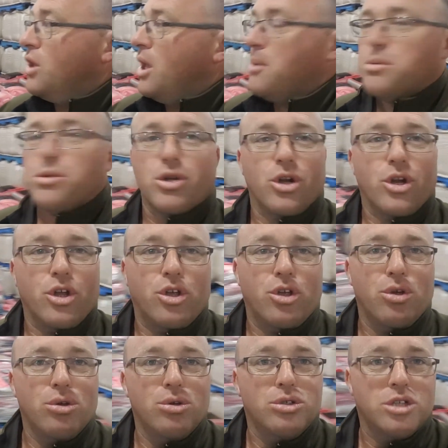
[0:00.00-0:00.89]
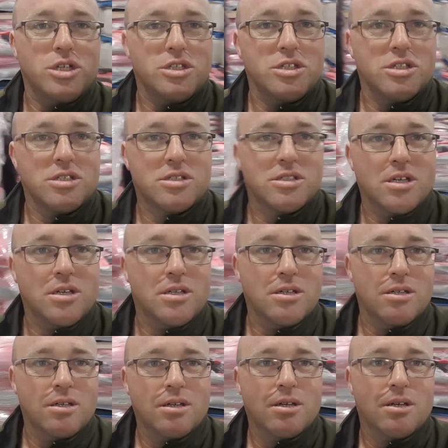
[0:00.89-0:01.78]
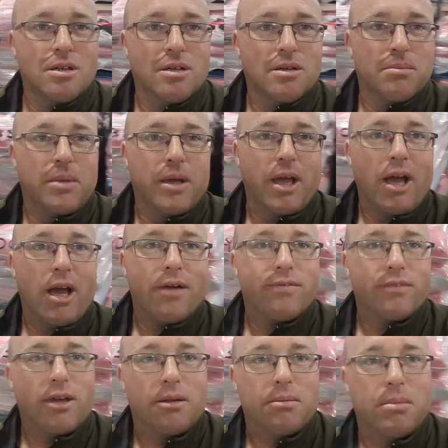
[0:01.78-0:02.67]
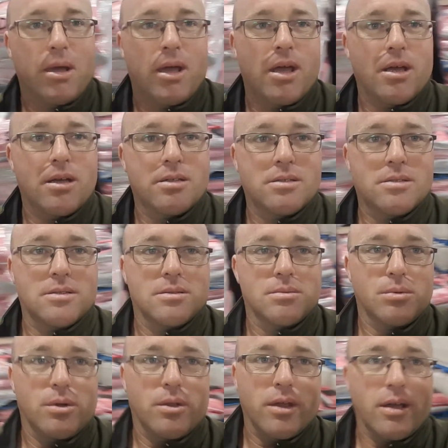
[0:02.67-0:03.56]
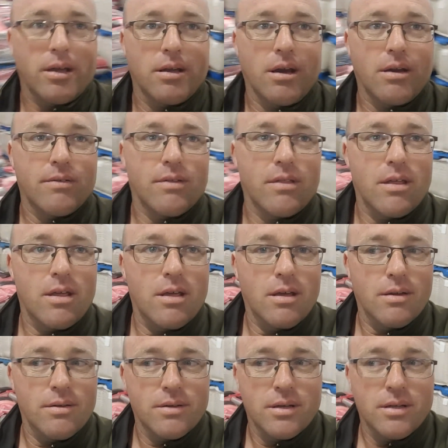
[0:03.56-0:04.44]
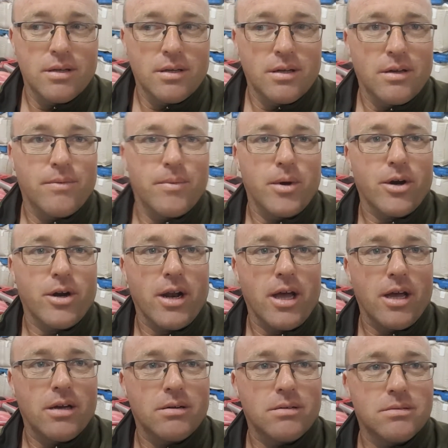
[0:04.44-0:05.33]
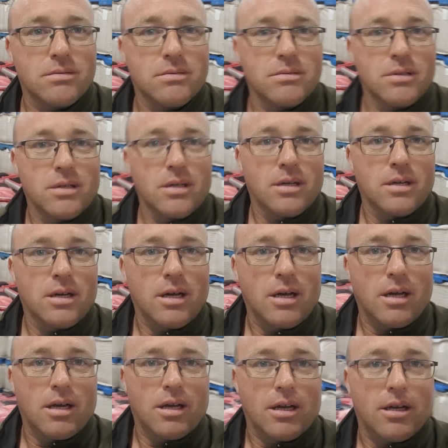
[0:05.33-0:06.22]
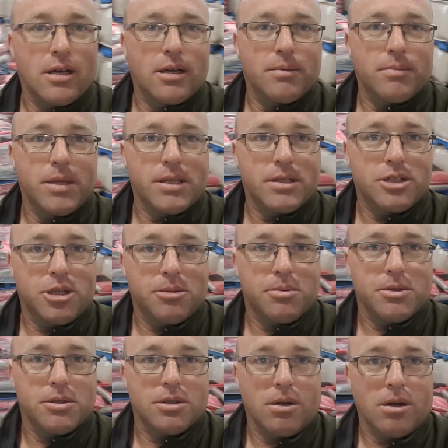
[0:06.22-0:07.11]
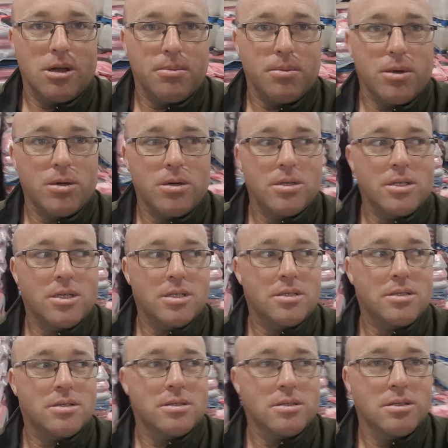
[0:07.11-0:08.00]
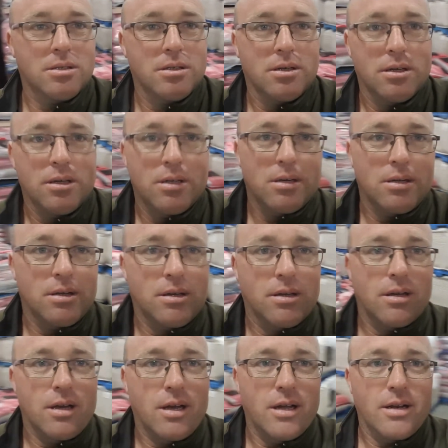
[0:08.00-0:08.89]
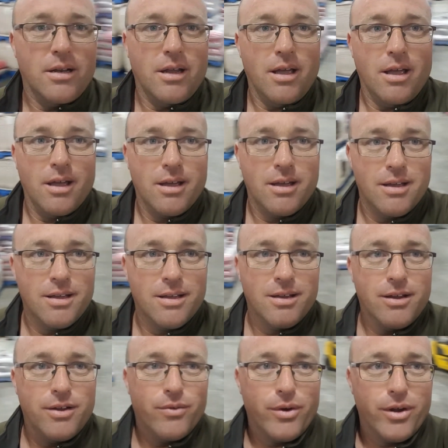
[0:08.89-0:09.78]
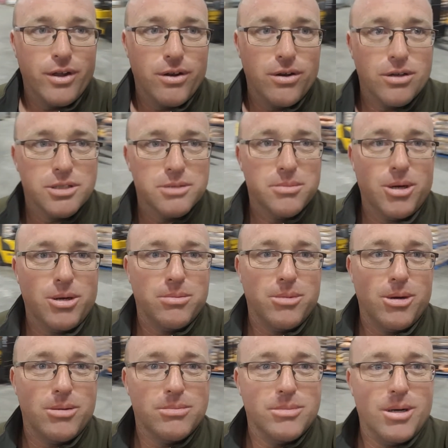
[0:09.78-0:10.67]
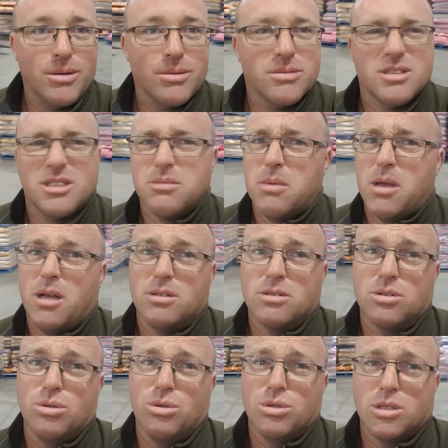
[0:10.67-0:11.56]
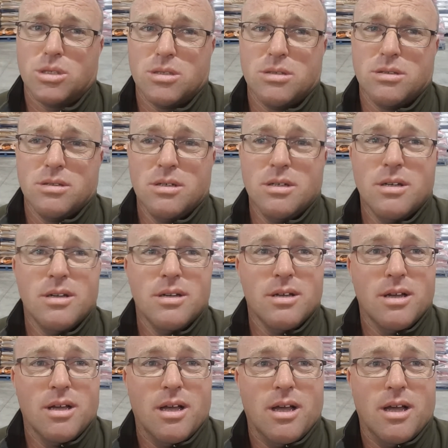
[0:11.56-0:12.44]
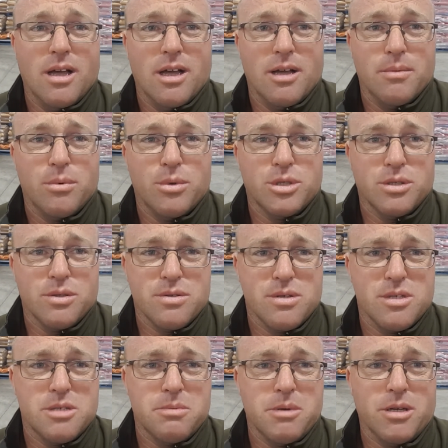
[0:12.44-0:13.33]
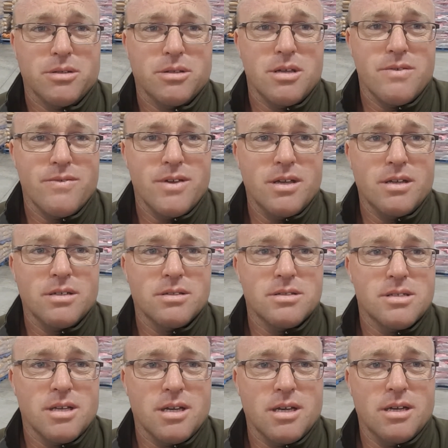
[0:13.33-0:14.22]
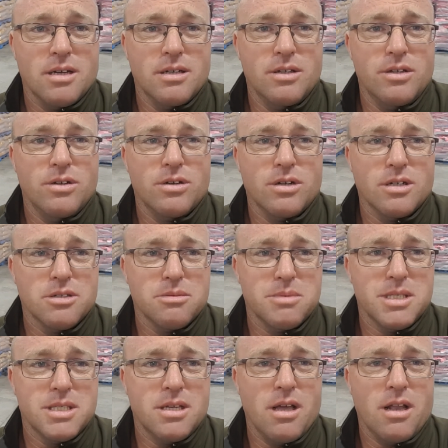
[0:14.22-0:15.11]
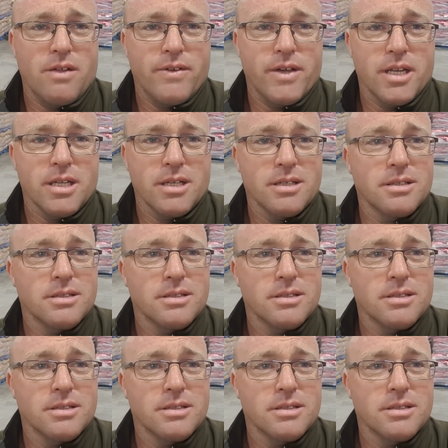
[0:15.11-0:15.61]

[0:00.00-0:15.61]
Absolutely huge, as you can see. Big half-ton bags, where are they? Over there, American Ale. That's Shepherd's Delight behind us, and yeah, everywhere you look, malt, smells gorgeous. Wish this was smell TV, because you guys would be salivating.